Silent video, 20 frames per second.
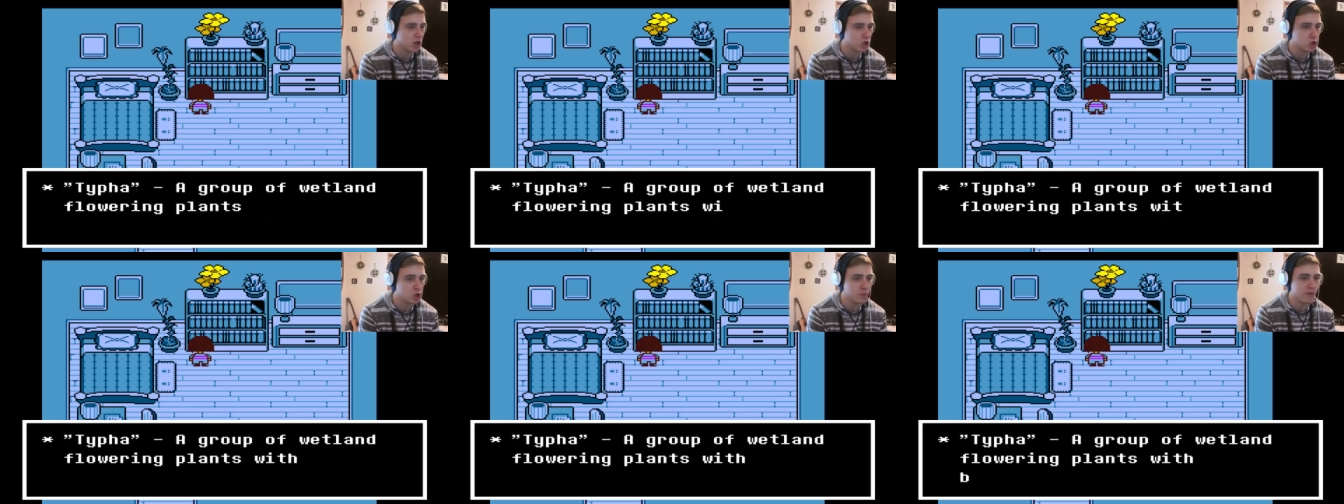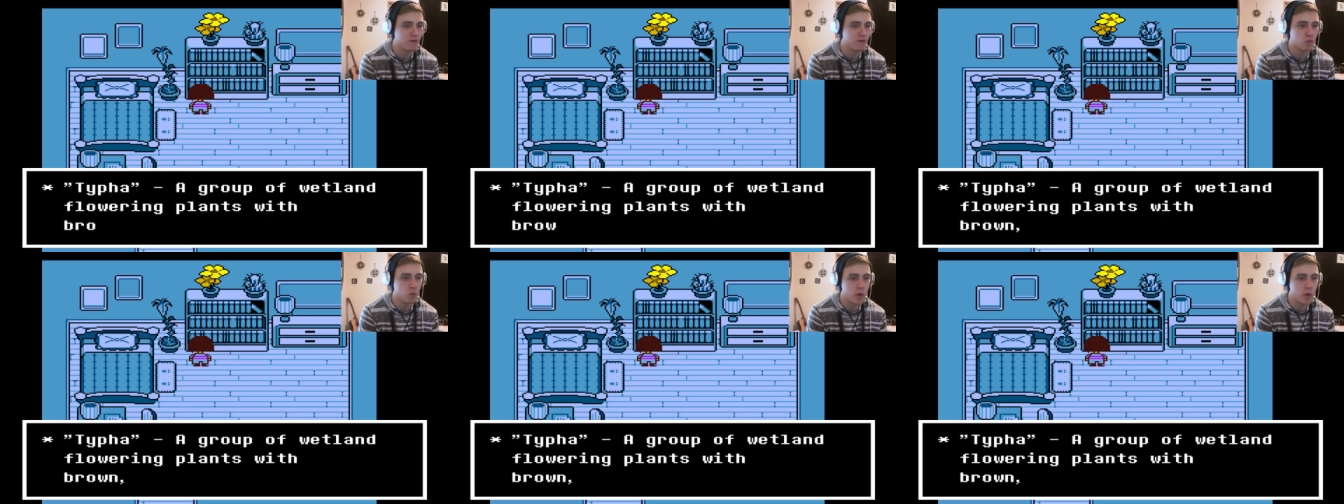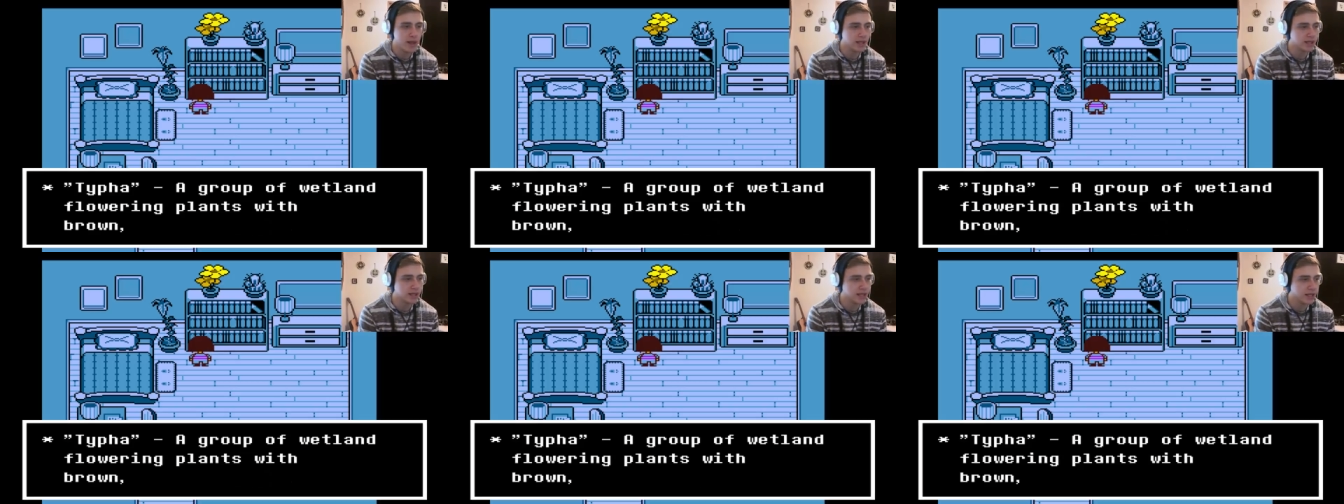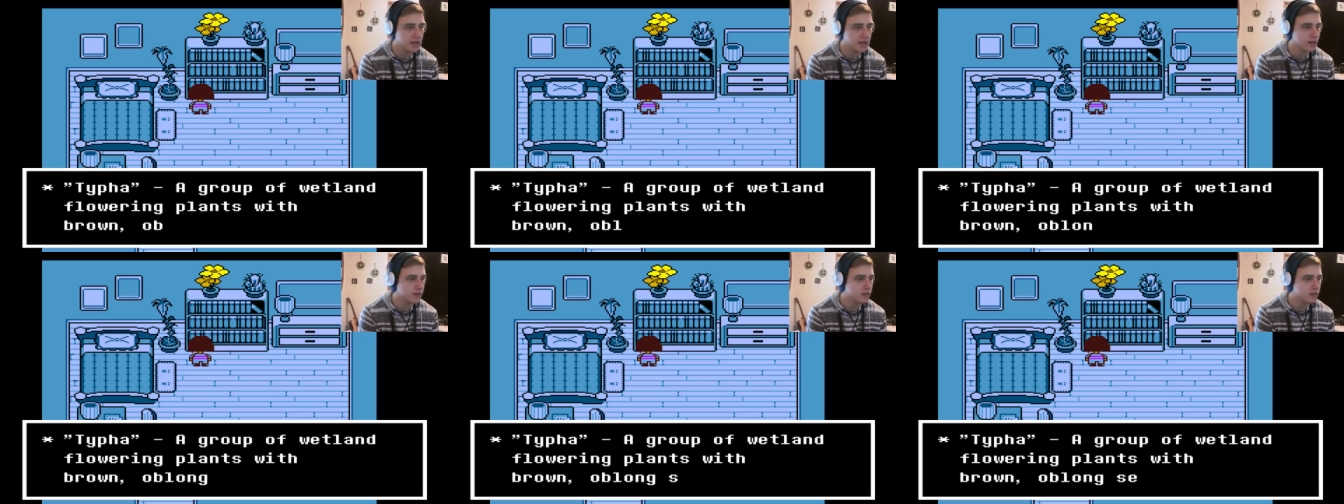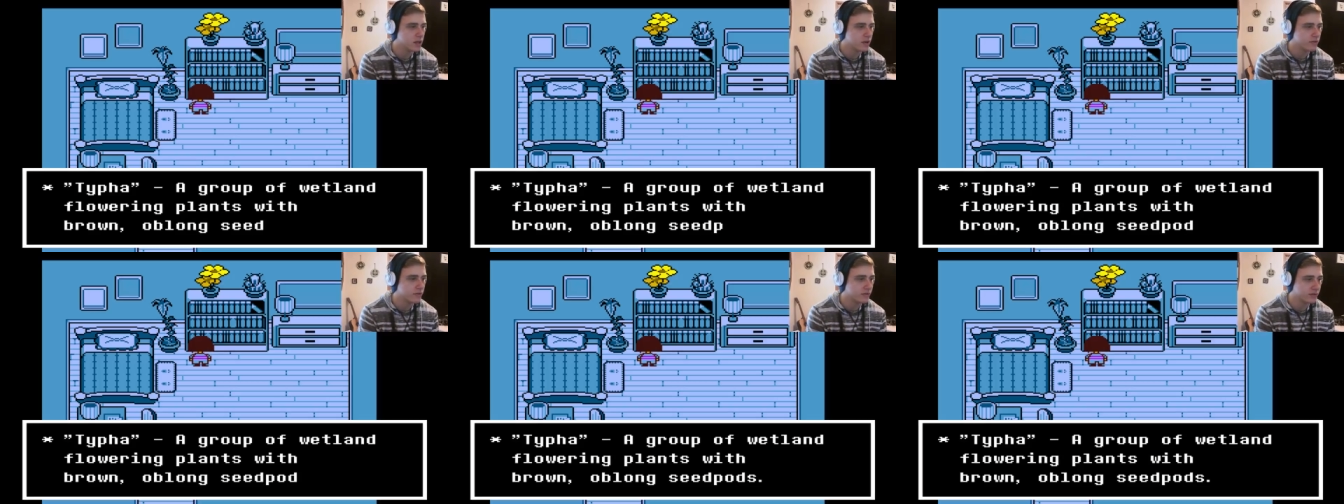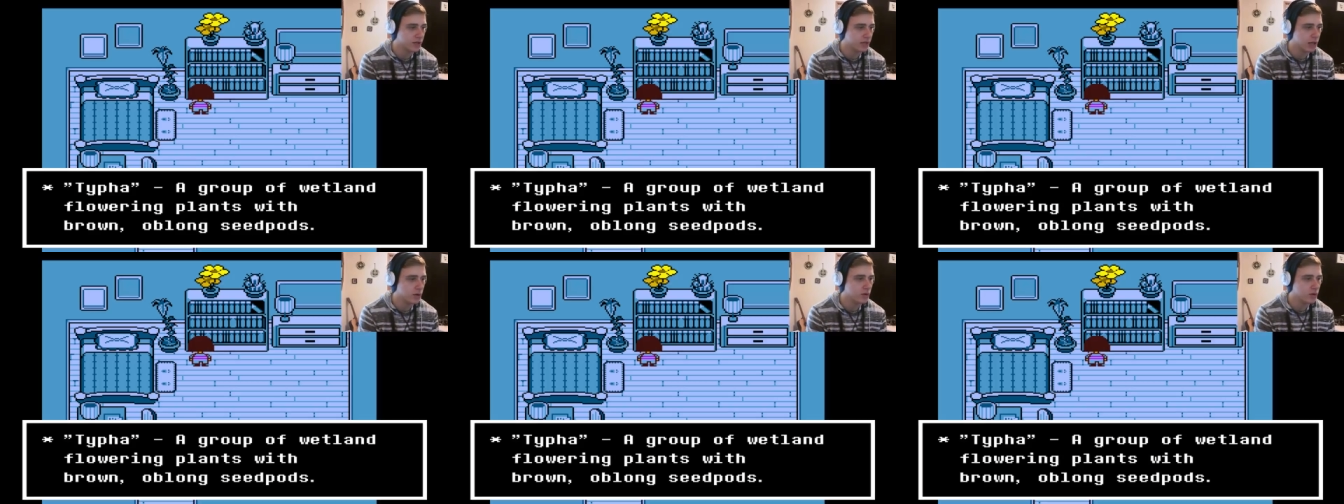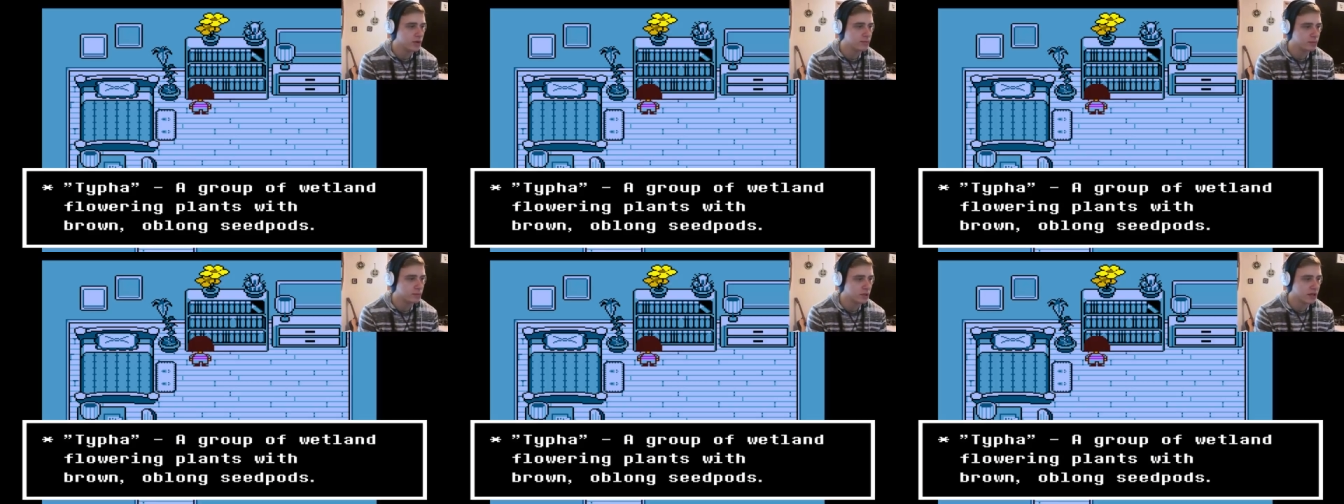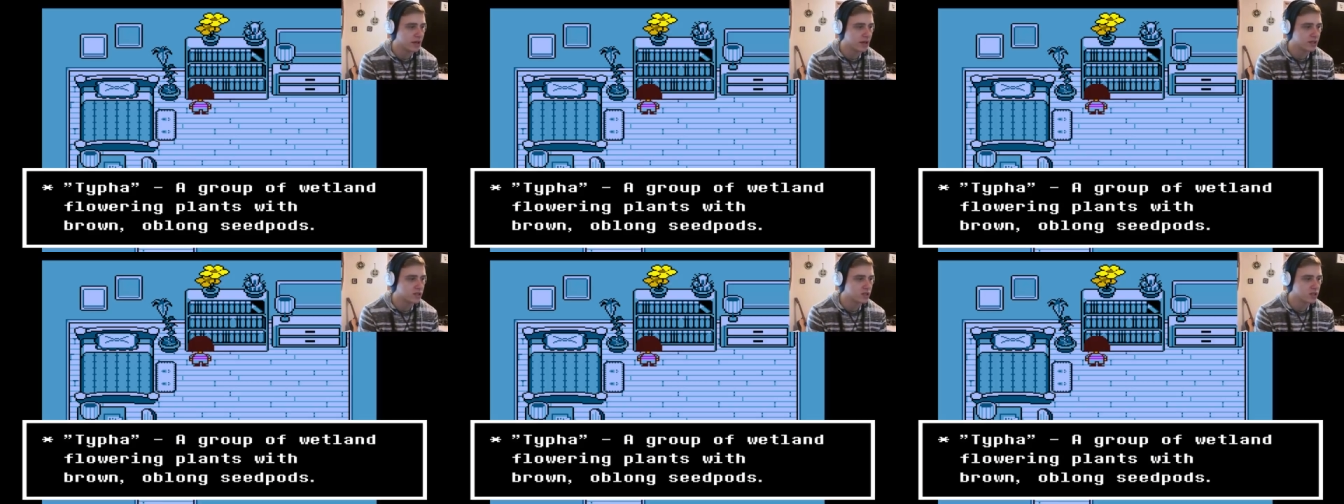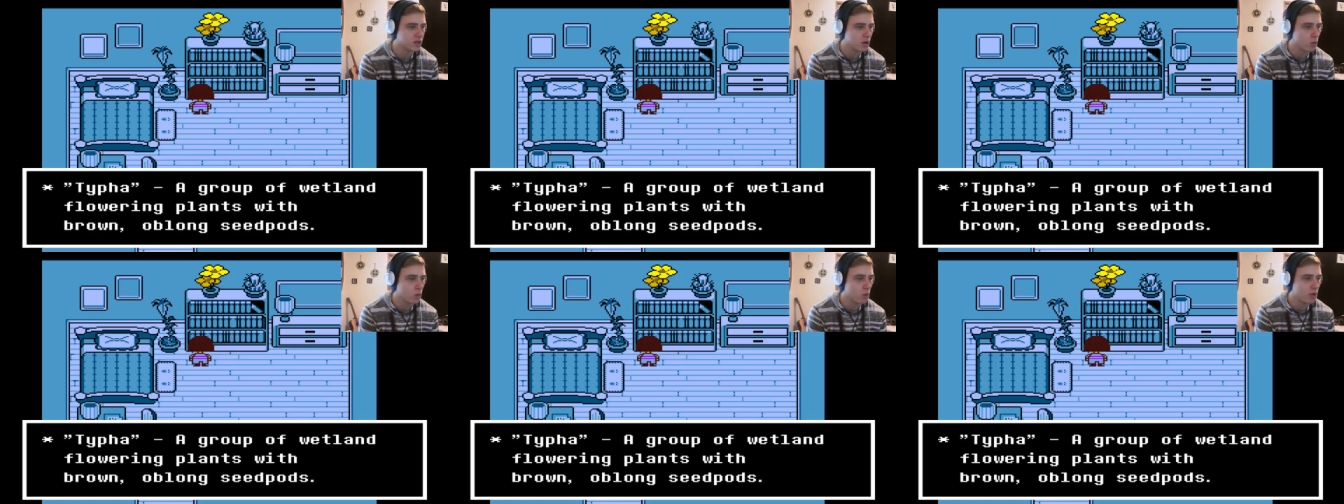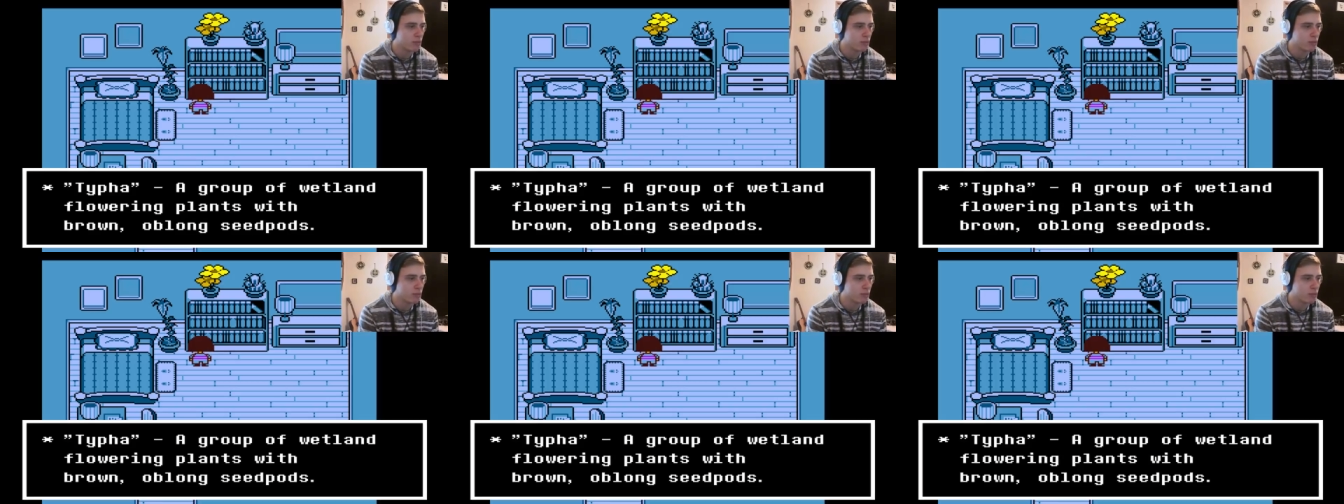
a group of wetland flowery plants